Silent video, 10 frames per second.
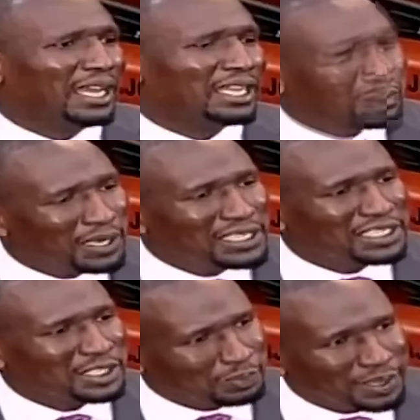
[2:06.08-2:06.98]
are in the
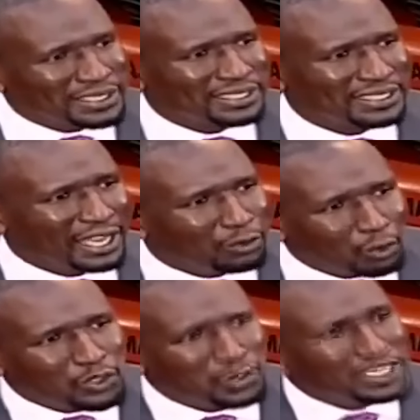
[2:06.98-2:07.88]
public
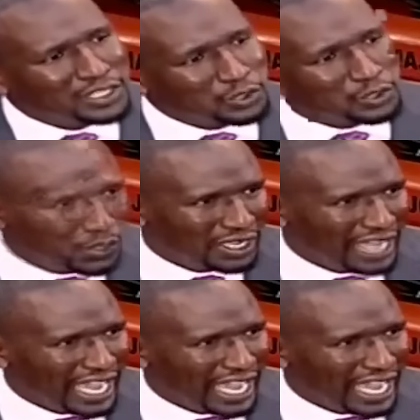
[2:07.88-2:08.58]
expenditure space and